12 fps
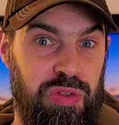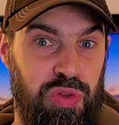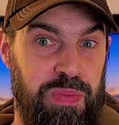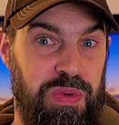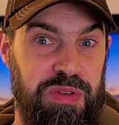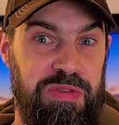a
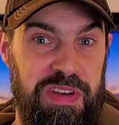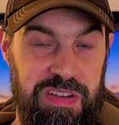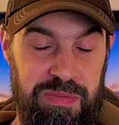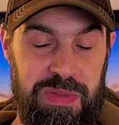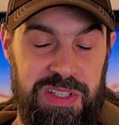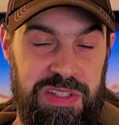
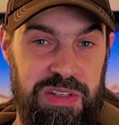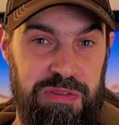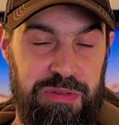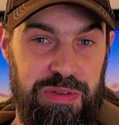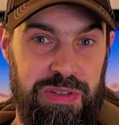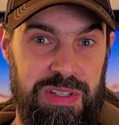2.5 mils
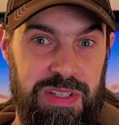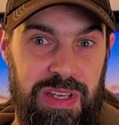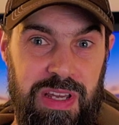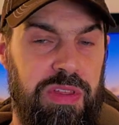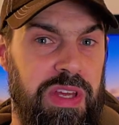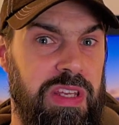difference.
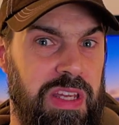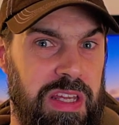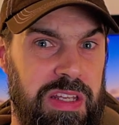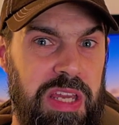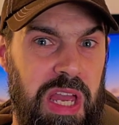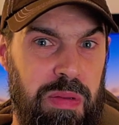But then
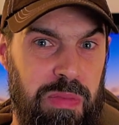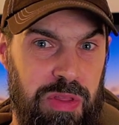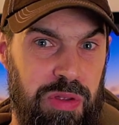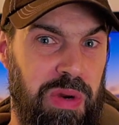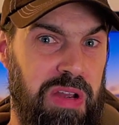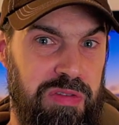in-game,
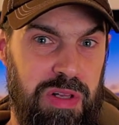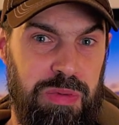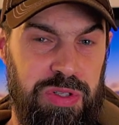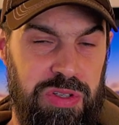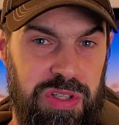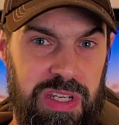the rifle I'm
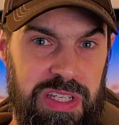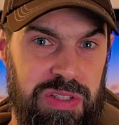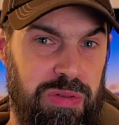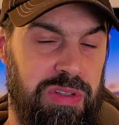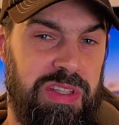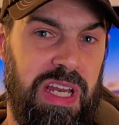shooting is
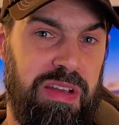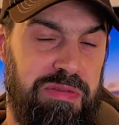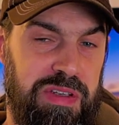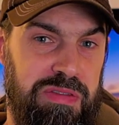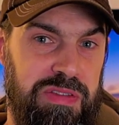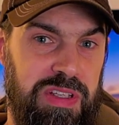called TAC
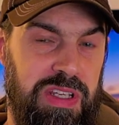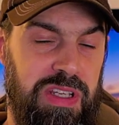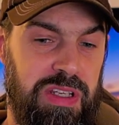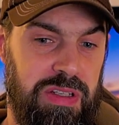50,